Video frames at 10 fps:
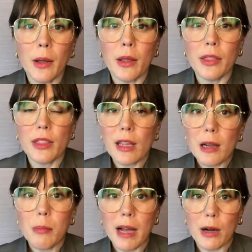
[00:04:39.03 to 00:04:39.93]

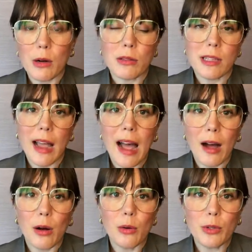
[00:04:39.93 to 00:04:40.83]
think about
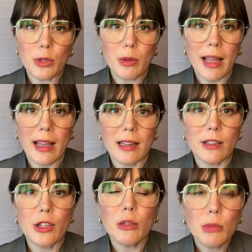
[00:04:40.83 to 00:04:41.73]
how you
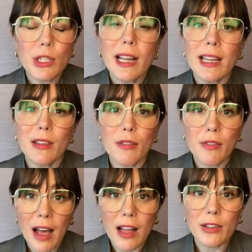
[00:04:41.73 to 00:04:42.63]
can communicate the
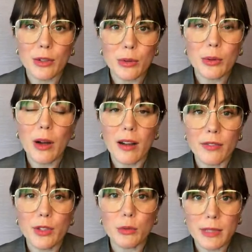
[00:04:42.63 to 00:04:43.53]
value
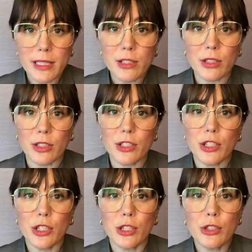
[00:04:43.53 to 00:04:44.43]
of your
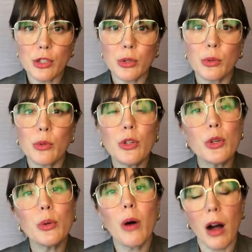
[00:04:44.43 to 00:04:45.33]
research to
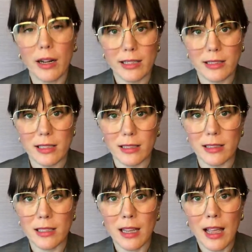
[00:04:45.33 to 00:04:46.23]
new
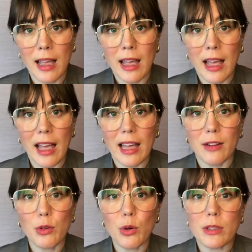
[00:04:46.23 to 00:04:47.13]
audiences.
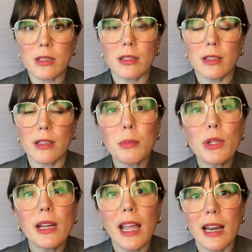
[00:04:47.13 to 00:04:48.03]
And of course,
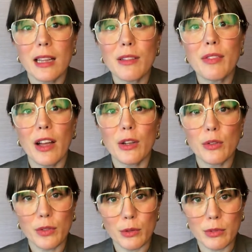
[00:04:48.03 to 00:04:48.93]
communicating the value
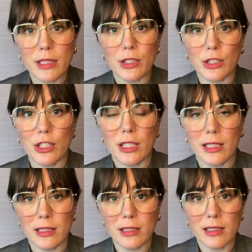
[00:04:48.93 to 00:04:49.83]
of your research
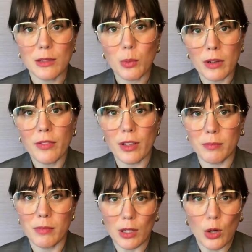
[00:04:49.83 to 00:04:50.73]
is one of
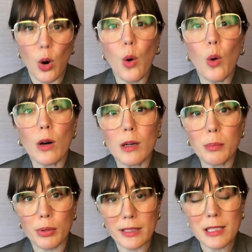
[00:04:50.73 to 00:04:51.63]
the core
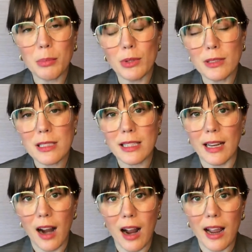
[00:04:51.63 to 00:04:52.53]
principles that
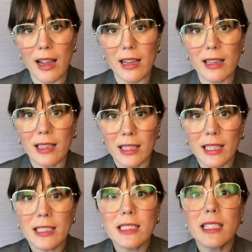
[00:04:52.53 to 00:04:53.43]
I
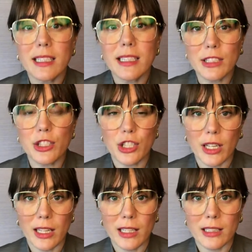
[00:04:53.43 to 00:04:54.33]
teach
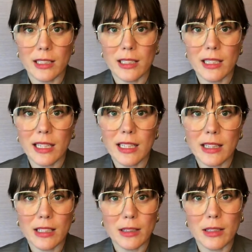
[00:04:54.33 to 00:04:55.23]
in
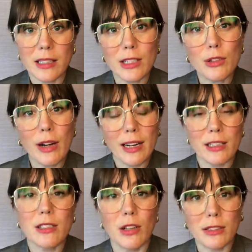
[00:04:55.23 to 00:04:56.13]
the grant
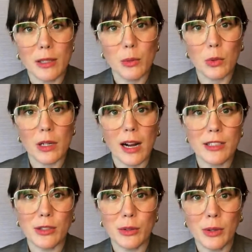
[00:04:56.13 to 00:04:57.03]
consulting work I
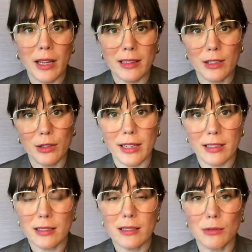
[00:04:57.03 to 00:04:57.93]
do and the grant
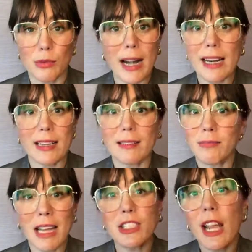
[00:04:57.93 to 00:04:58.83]
writing
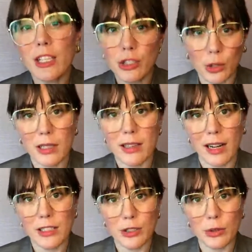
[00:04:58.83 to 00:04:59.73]
educational work that
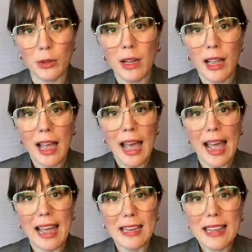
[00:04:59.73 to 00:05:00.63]
I do.
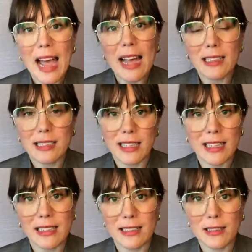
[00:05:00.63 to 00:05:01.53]
And that
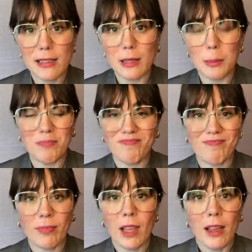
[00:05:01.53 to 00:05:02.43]
is
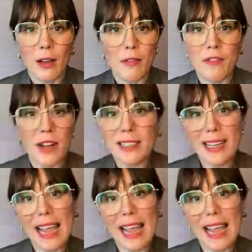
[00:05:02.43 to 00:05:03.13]
funding